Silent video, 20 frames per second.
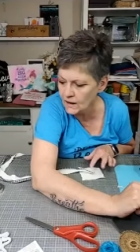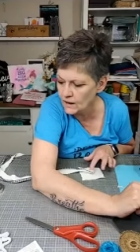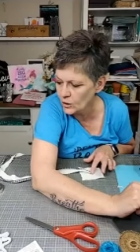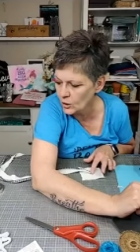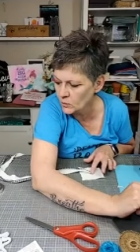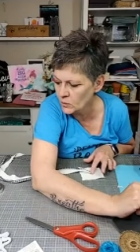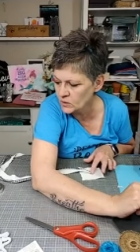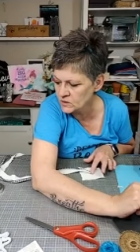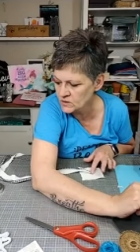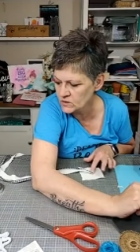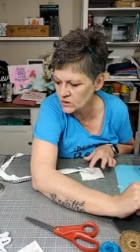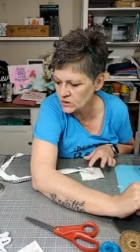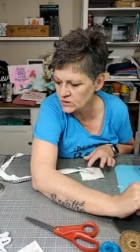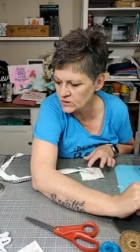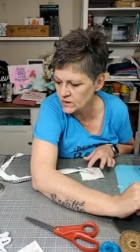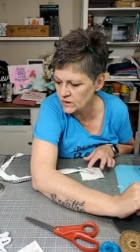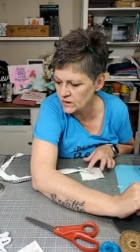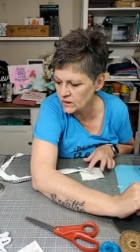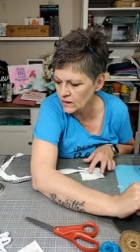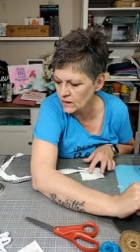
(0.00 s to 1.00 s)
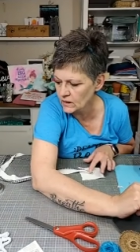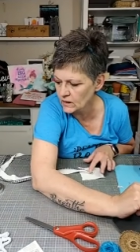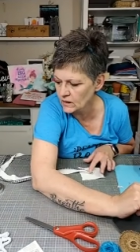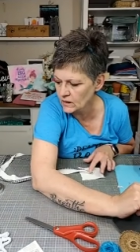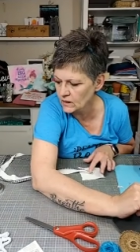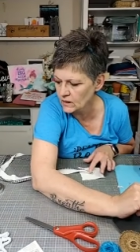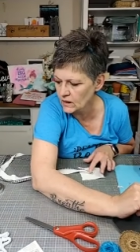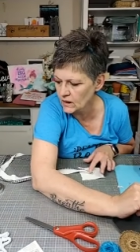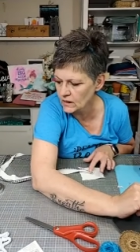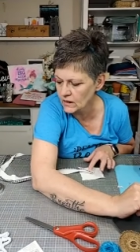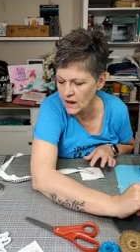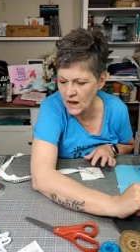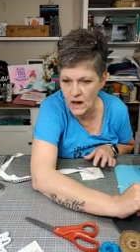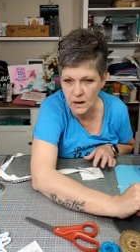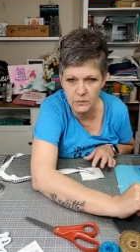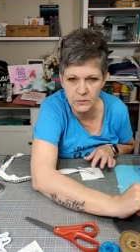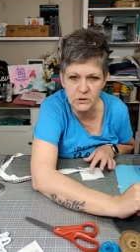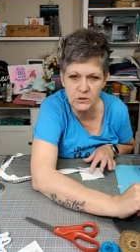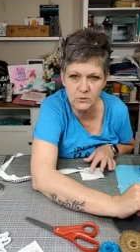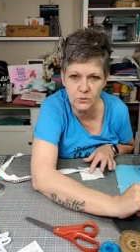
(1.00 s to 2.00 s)
it almost looks like a
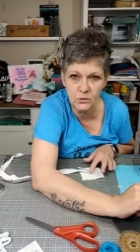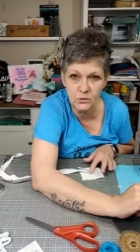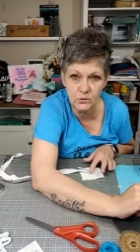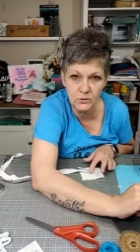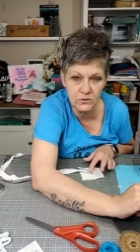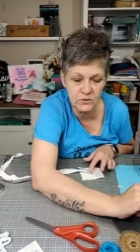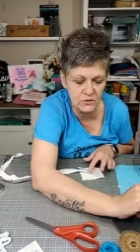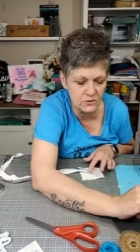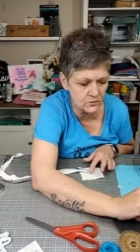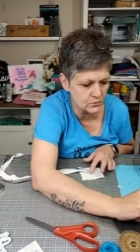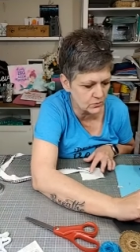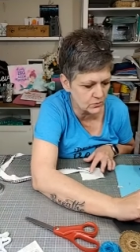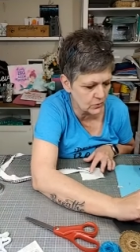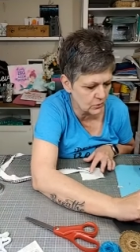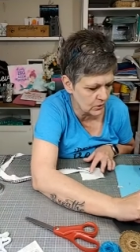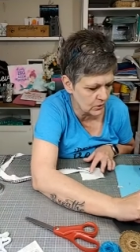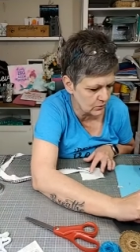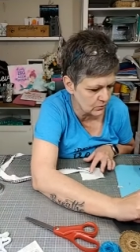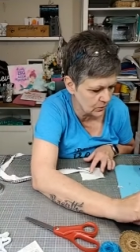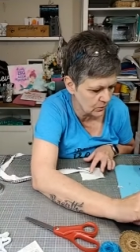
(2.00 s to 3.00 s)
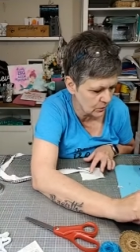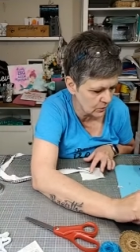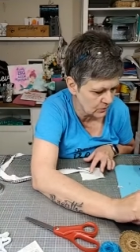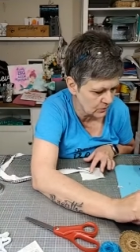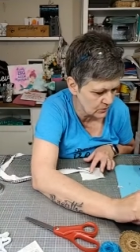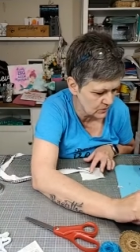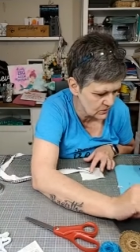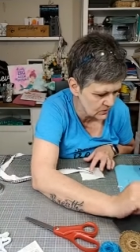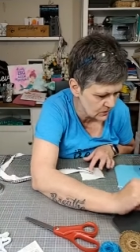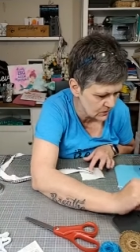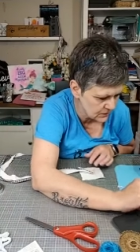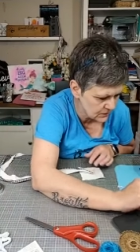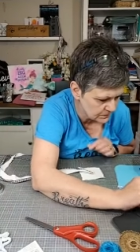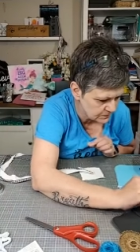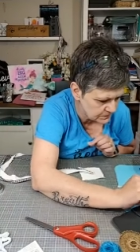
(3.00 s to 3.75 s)
cabbage rose or a rose.